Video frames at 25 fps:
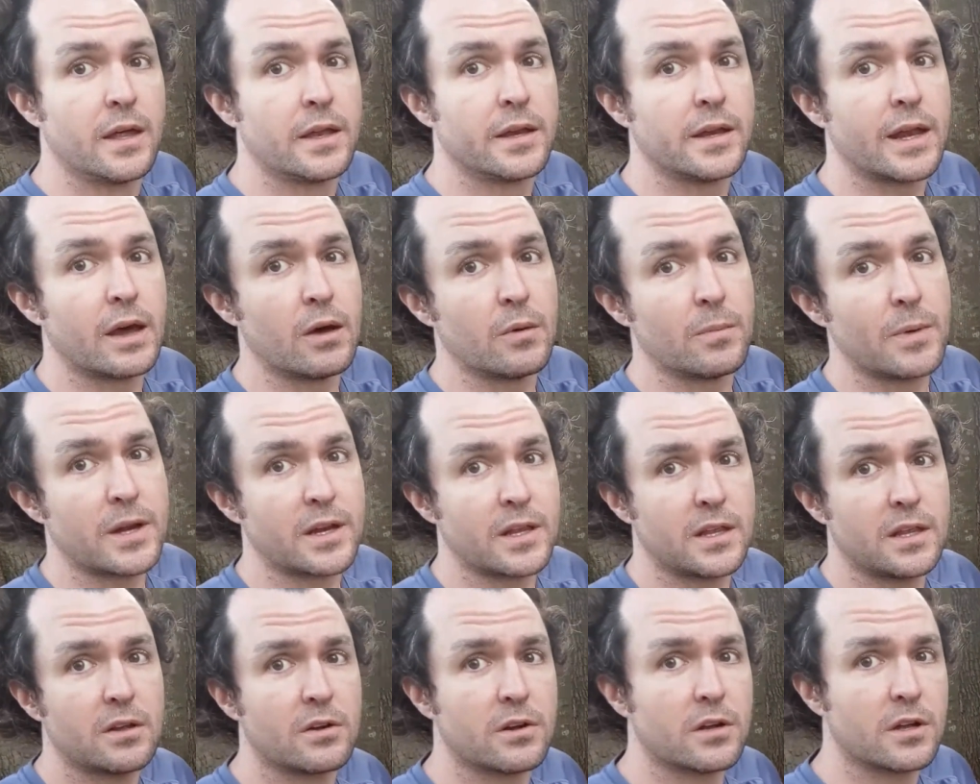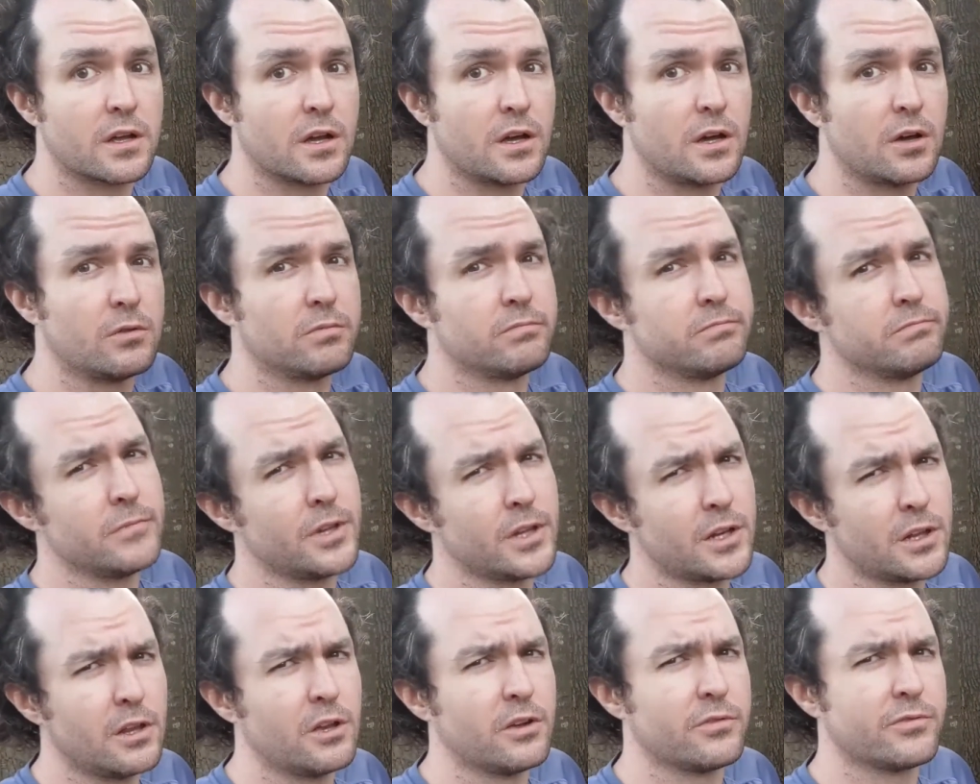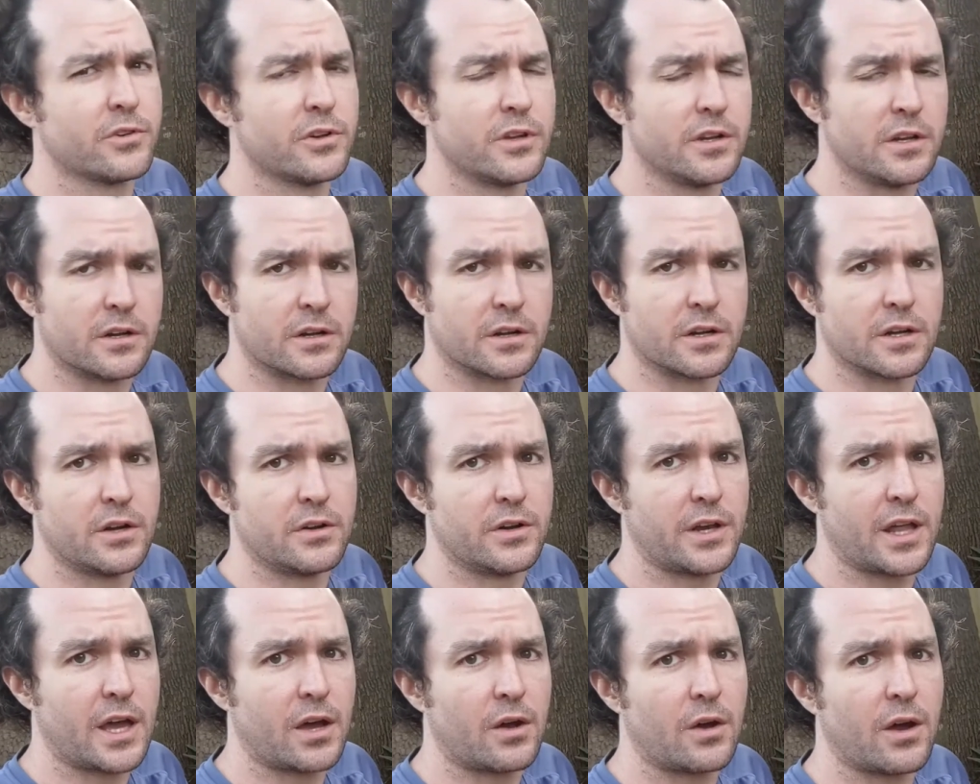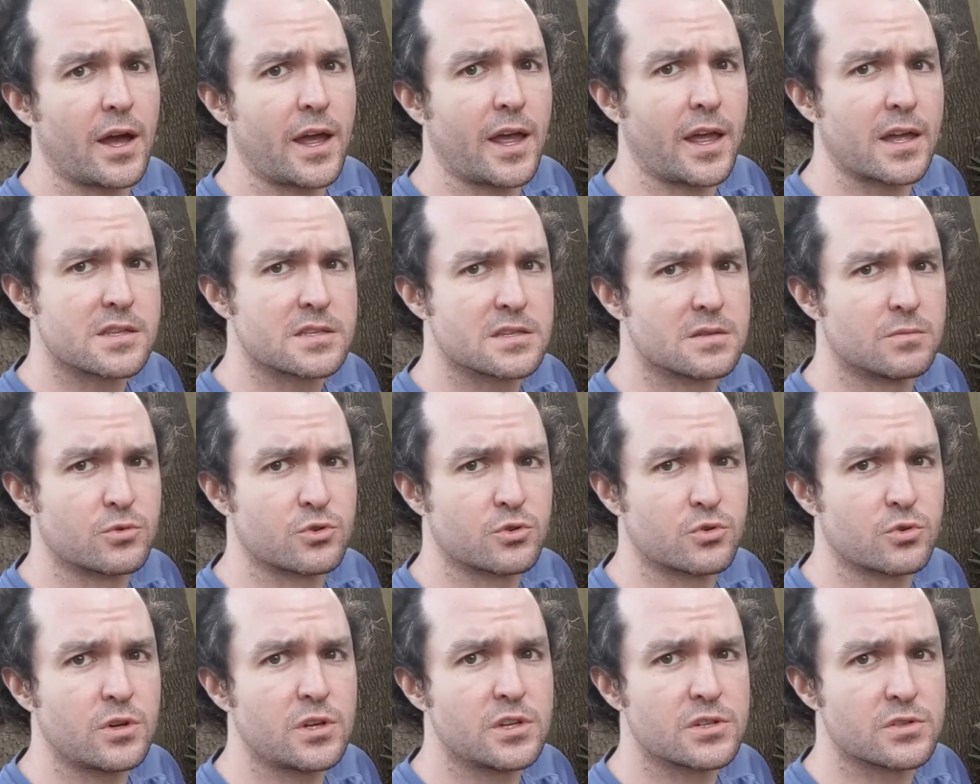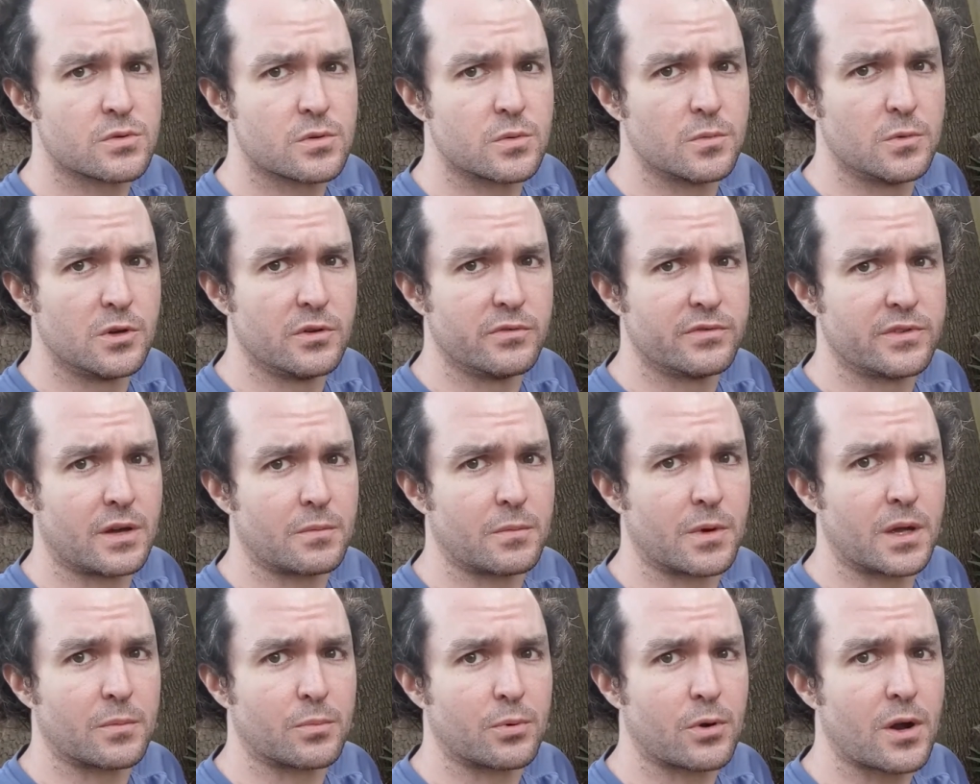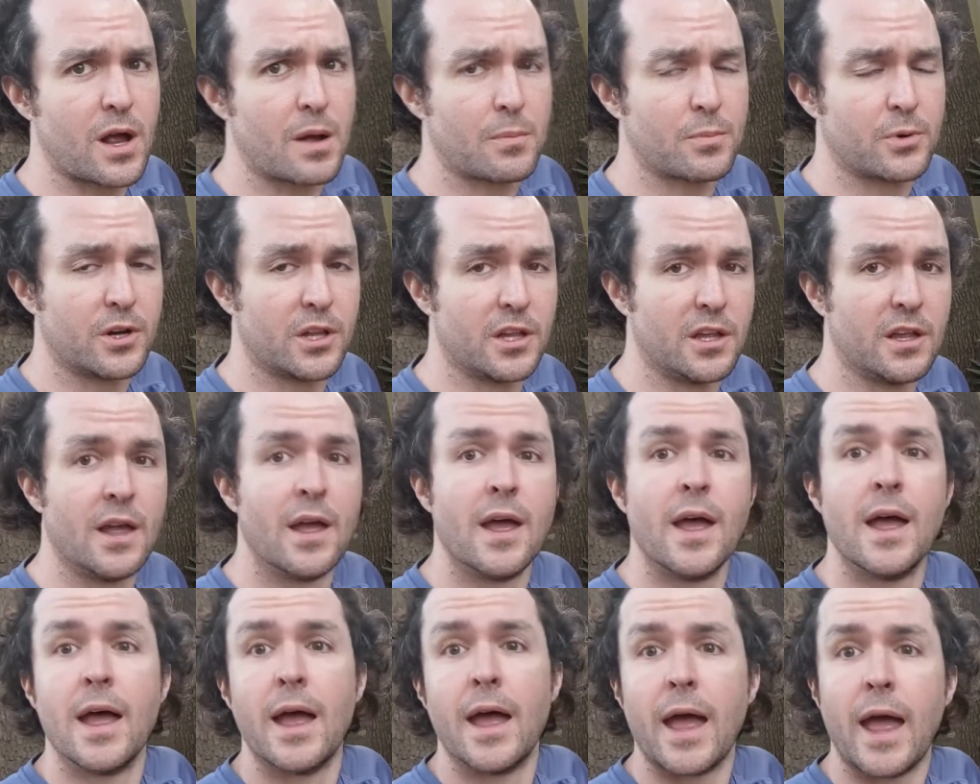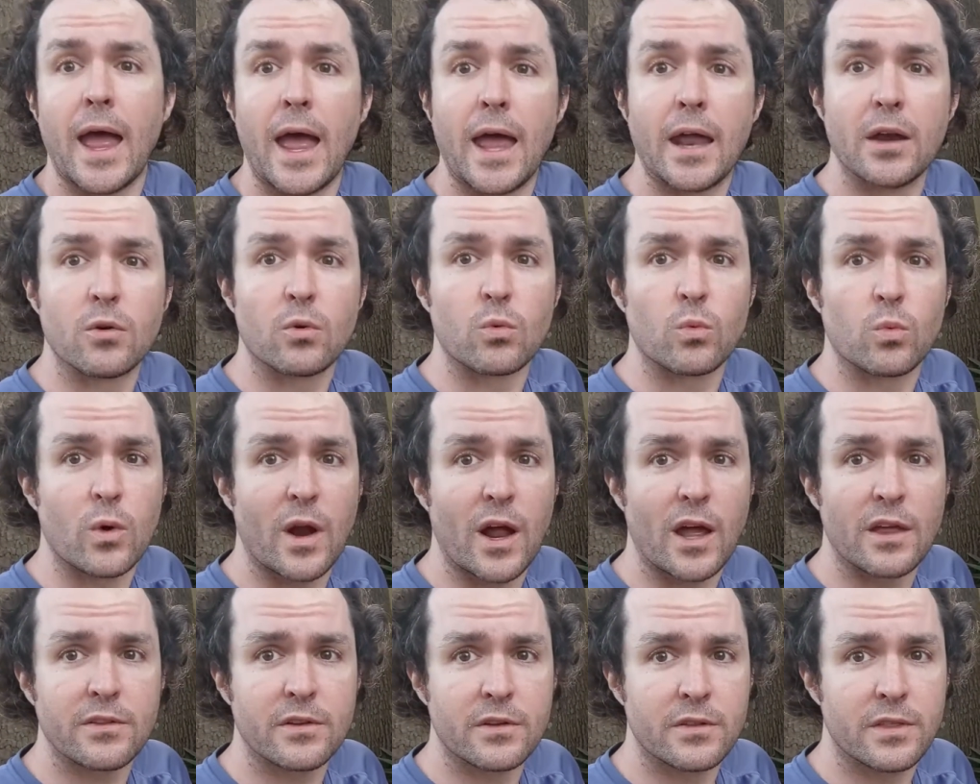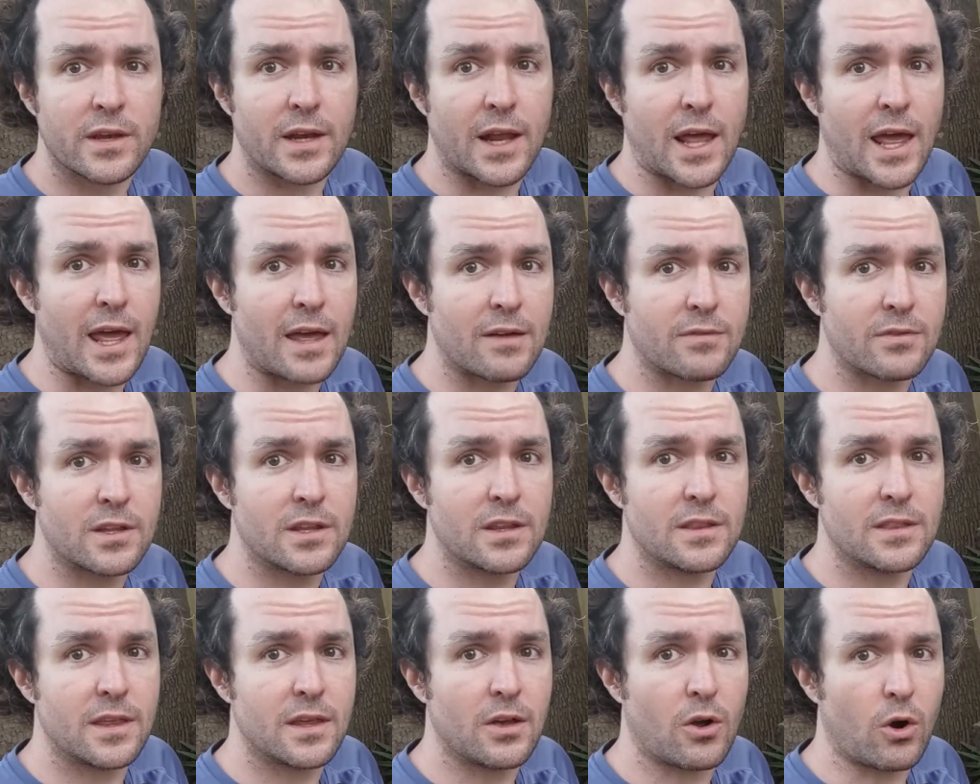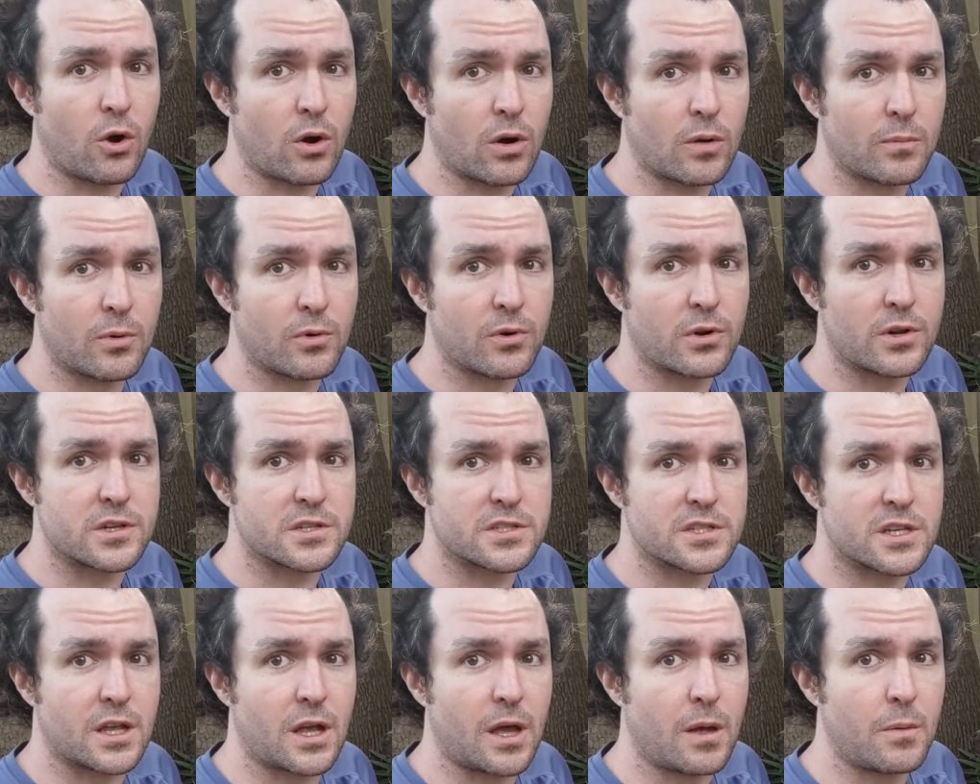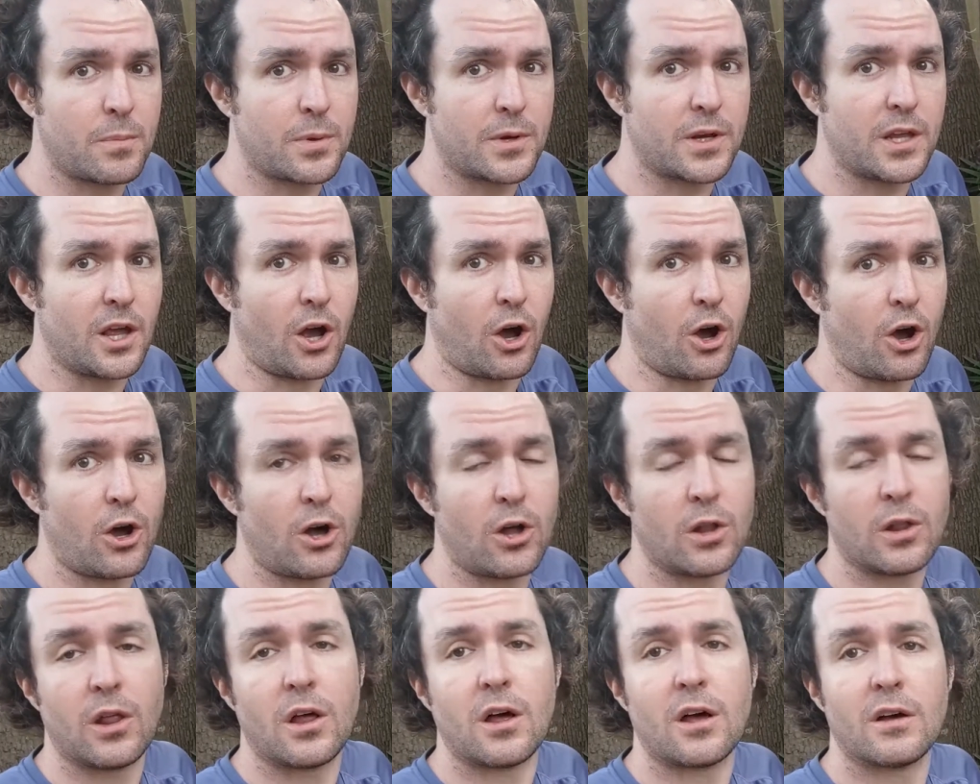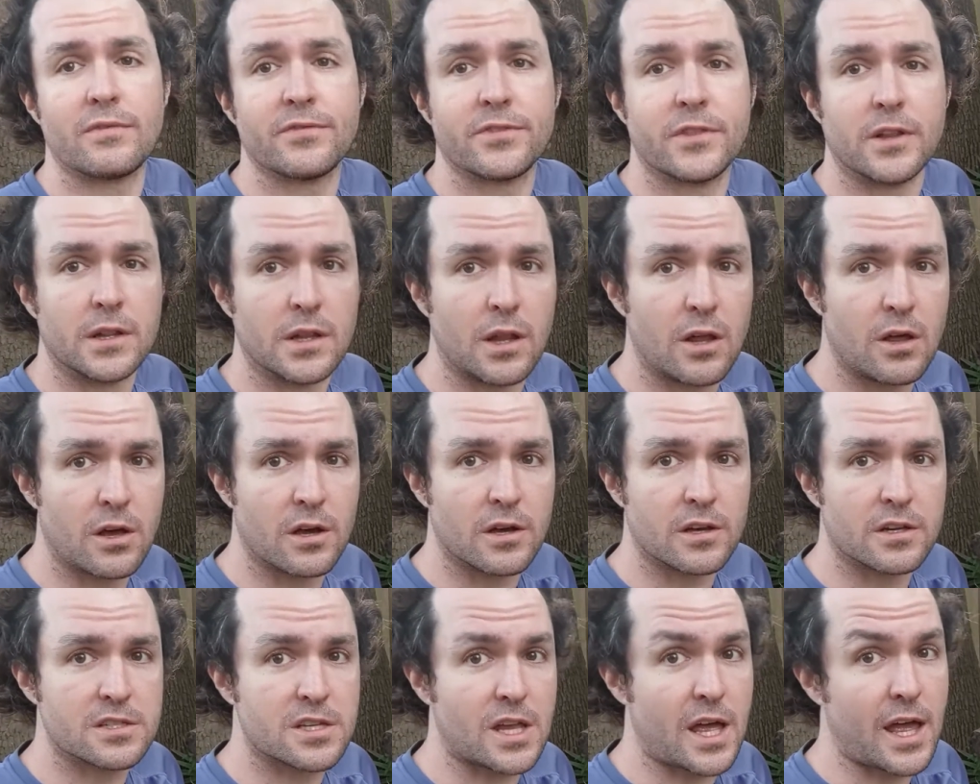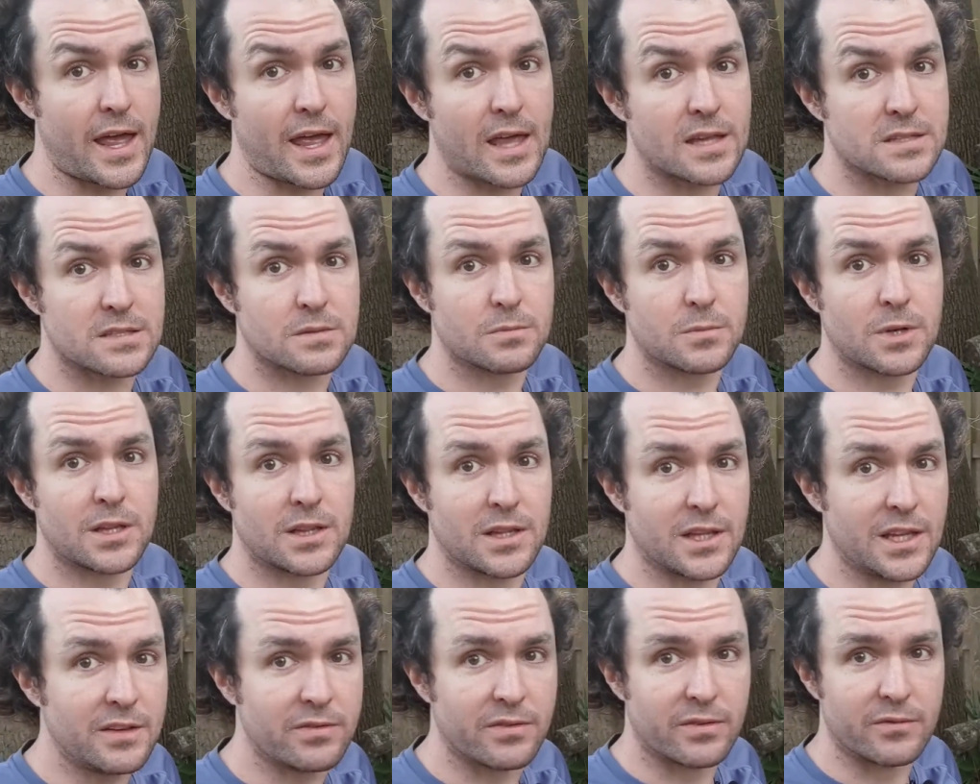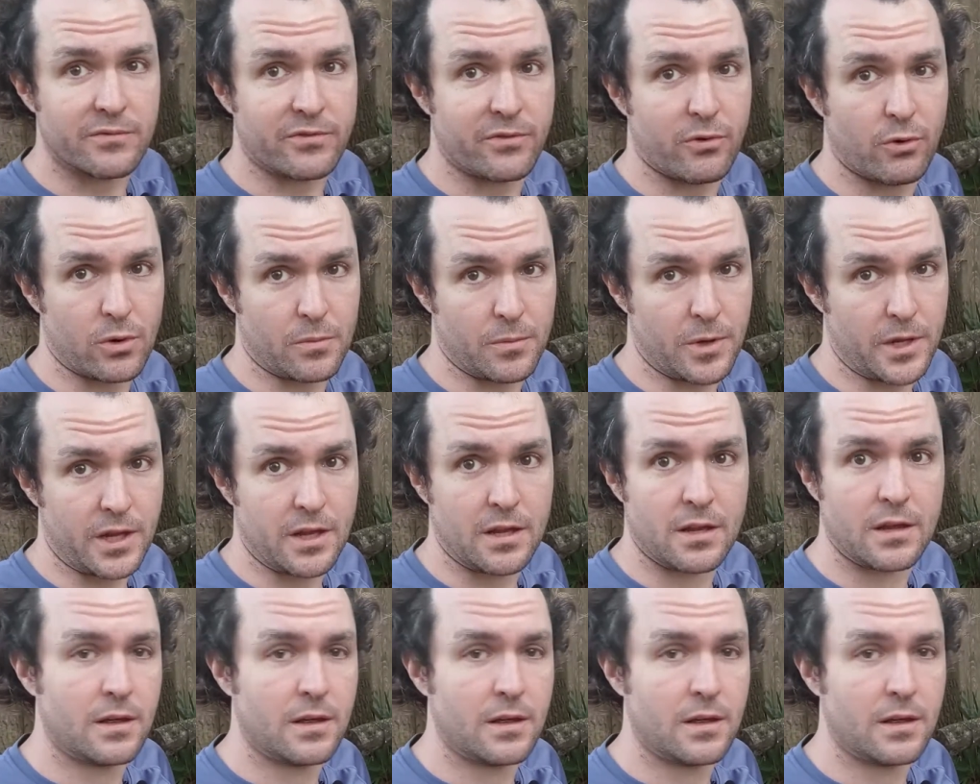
Now about a year ago, a little over a year ago now, I had some trees removed on my property, and rather than having the arborist company haul off the logs, I asked them to leave them for me.